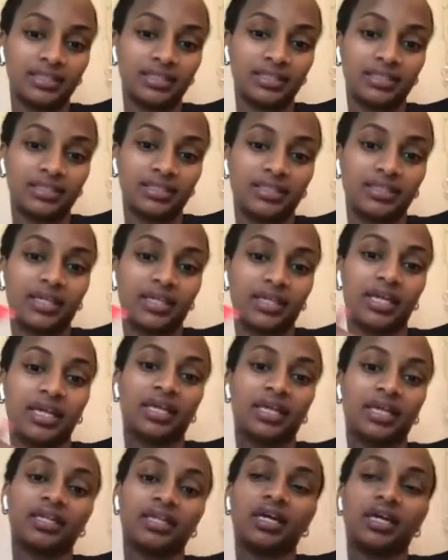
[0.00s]
And
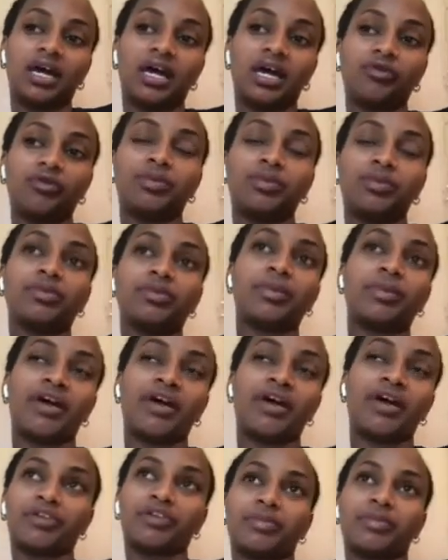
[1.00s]
it would be, my
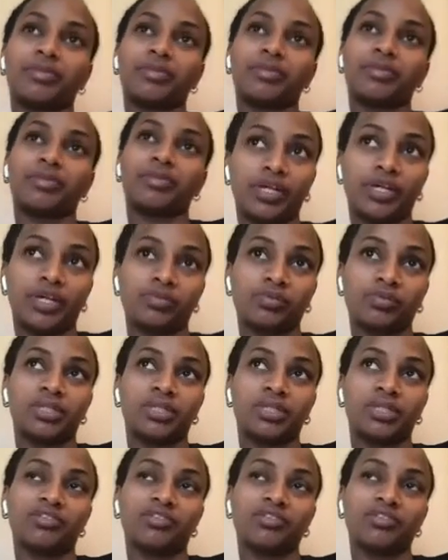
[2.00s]
African-American friends would definitely
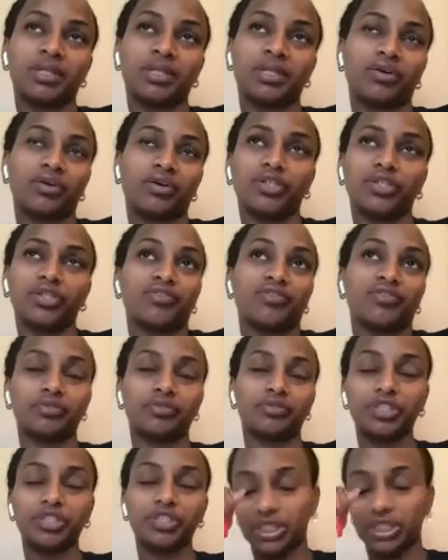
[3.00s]
be like, oh, you're definitely
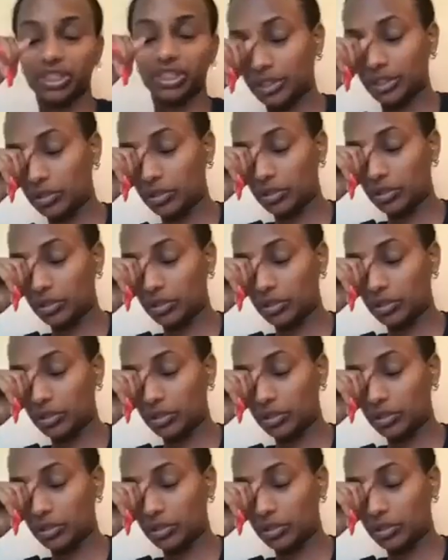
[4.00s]
Eritrean,